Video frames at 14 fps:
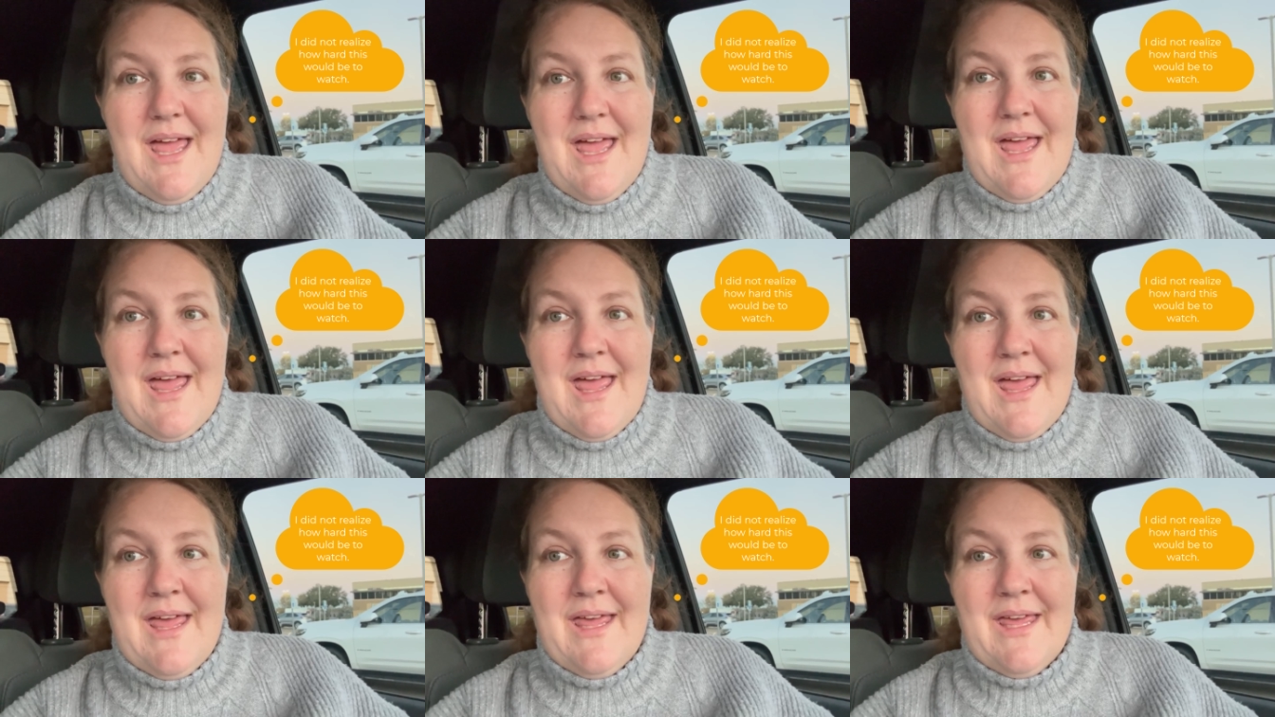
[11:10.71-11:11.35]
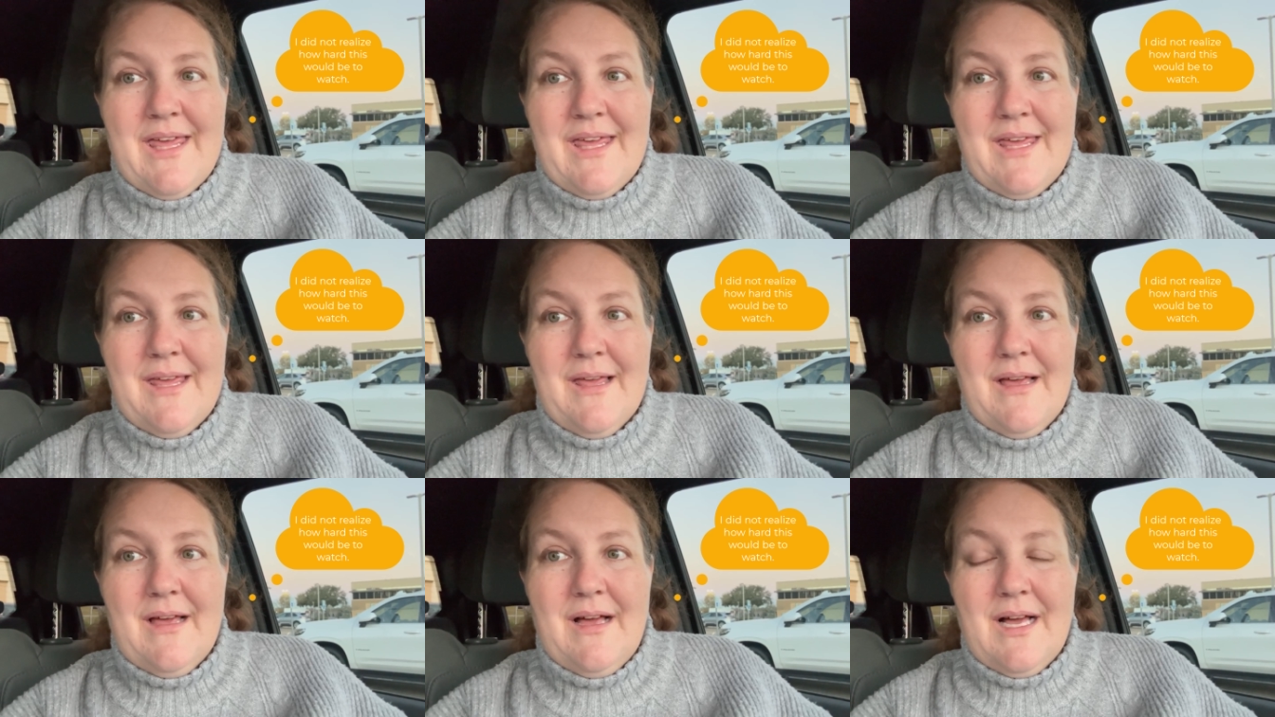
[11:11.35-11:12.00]

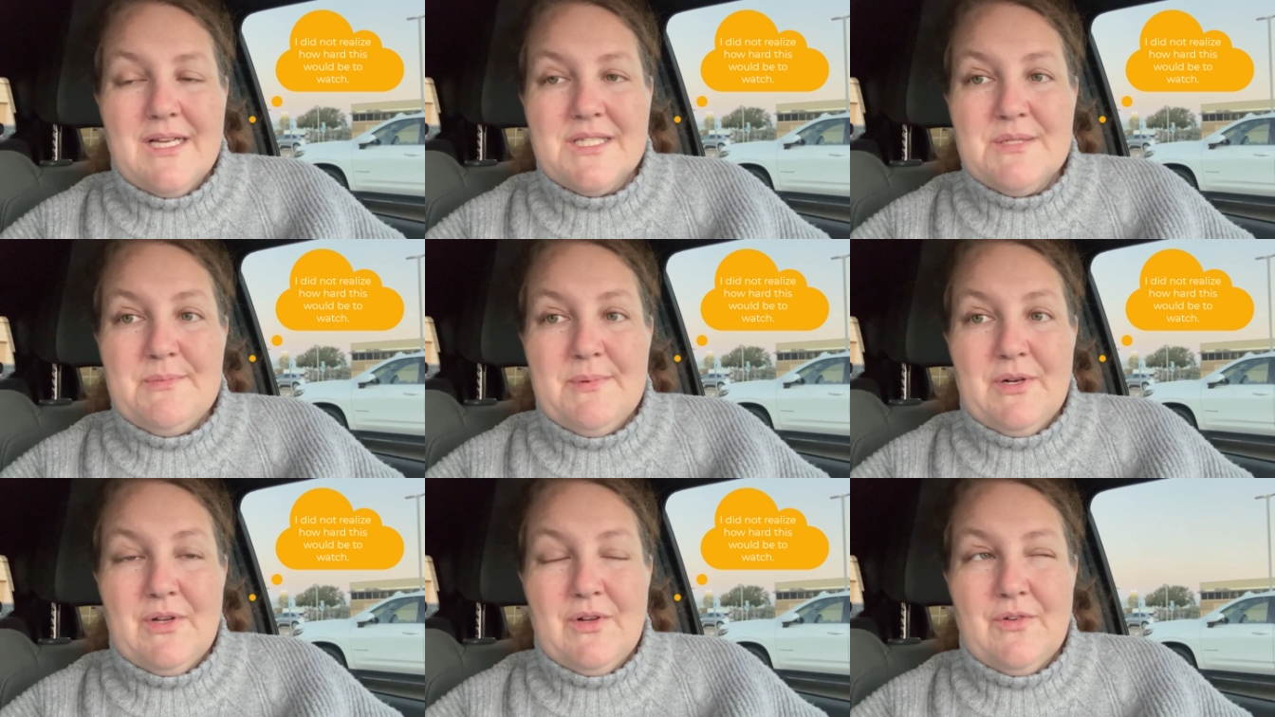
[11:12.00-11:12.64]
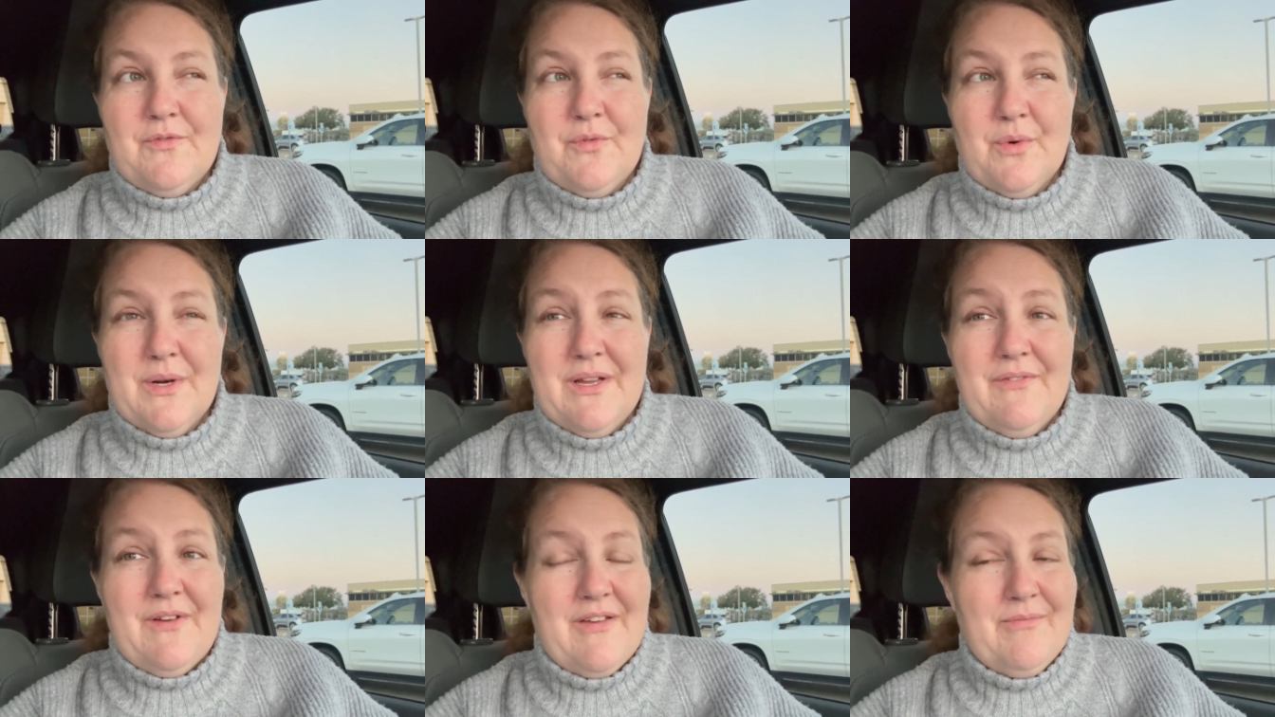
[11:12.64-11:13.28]
a hospital
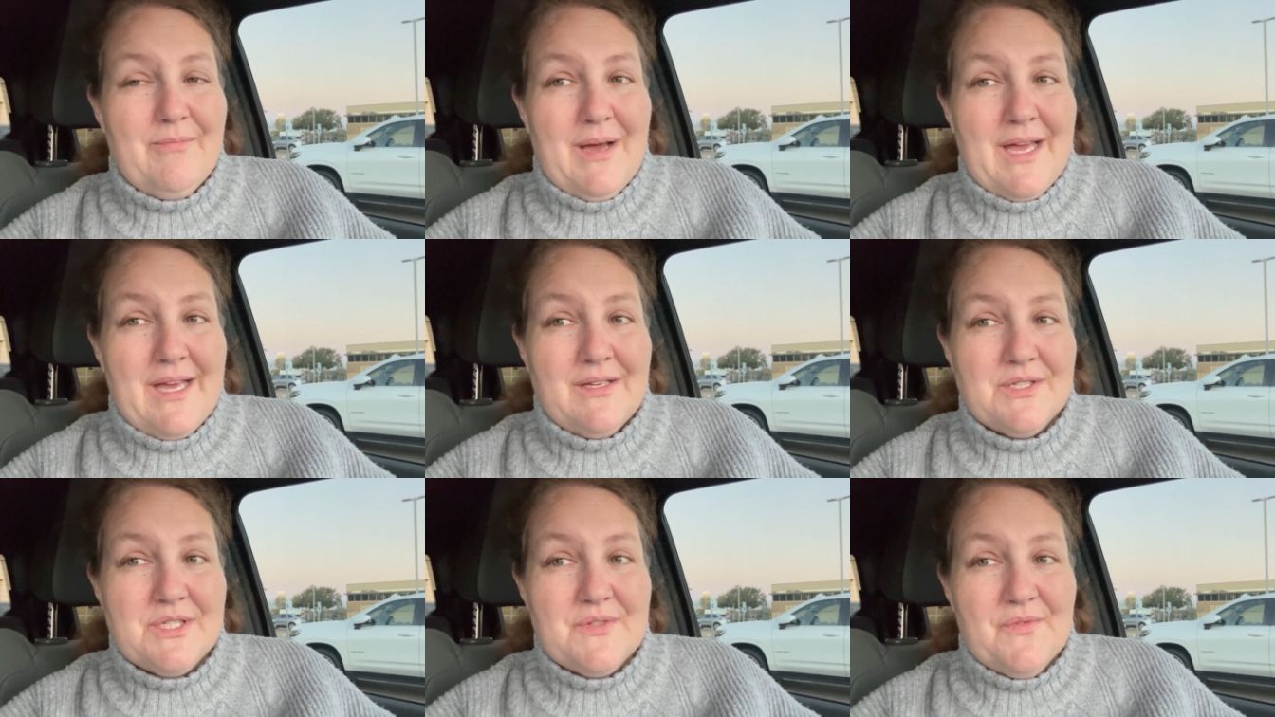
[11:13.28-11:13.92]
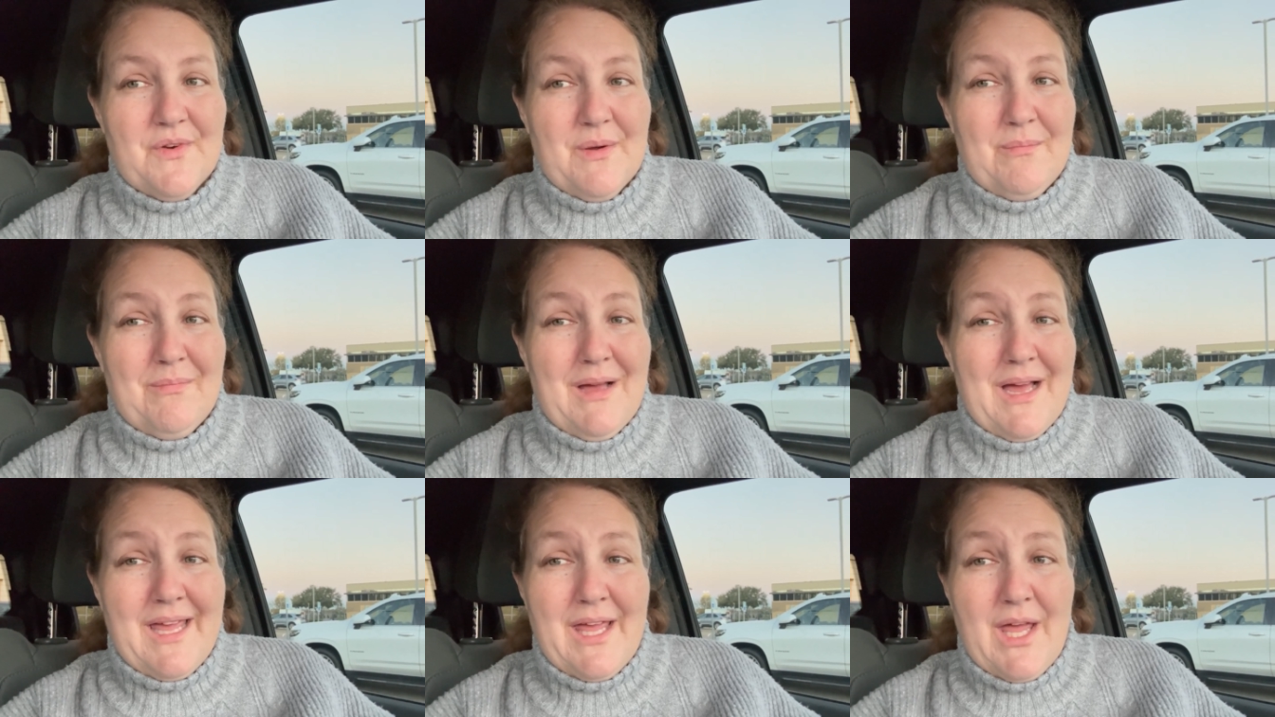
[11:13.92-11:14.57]
45 miles from
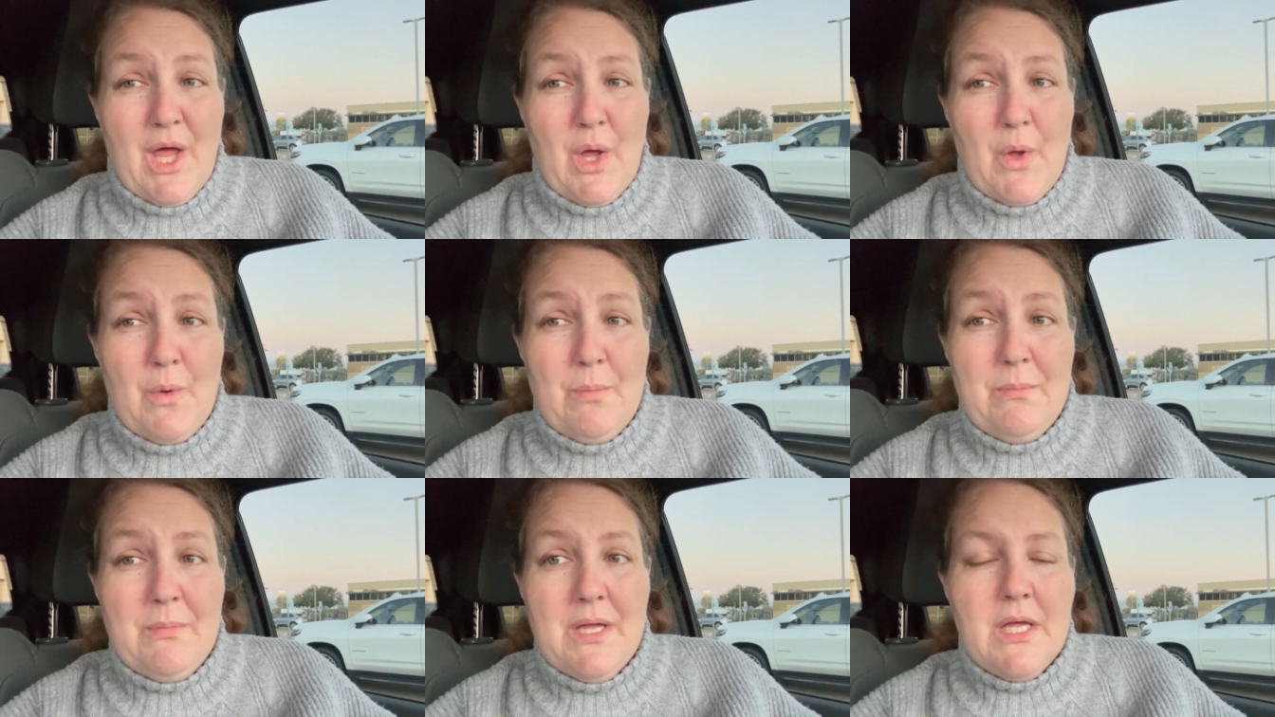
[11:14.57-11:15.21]
my home,